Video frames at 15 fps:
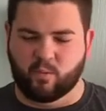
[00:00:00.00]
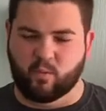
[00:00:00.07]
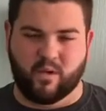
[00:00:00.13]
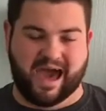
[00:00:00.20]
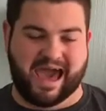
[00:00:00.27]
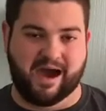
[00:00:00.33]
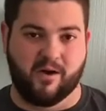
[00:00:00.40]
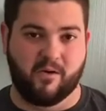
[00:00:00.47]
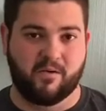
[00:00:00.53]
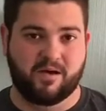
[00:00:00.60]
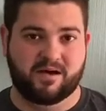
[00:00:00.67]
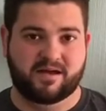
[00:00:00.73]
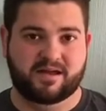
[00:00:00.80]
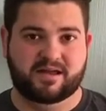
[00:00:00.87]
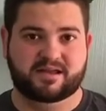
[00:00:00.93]
wow.
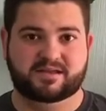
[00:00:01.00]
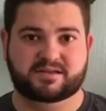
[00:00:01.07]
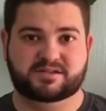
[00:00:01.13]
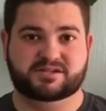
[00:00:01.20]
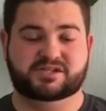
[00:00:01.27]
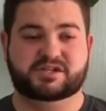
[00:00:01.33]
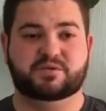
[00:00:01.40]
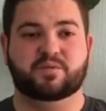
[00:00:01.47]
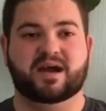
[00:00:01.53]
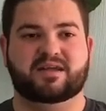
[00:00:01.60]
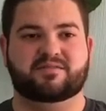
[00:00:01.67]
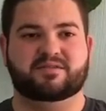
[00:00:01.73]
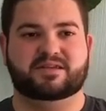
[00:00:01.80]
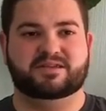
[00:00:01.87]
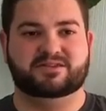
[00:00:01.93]
She
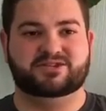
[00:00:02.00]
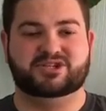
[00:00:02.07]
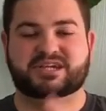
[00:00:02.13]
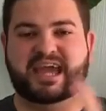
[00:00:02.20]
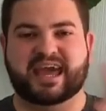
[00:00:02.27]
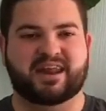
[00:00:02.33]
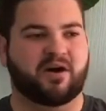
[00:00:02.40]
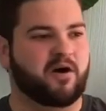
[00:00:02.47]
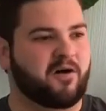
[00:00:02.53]
had